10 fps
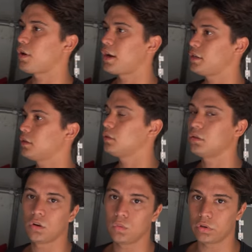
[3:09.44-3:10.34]
rain,
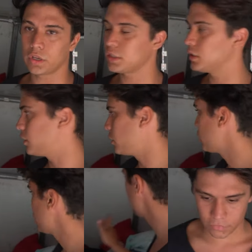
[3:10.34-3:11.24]
no water gets in here.
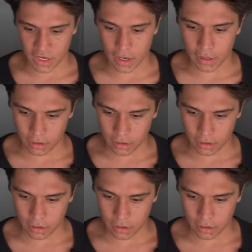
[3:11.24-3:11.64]
Yeah.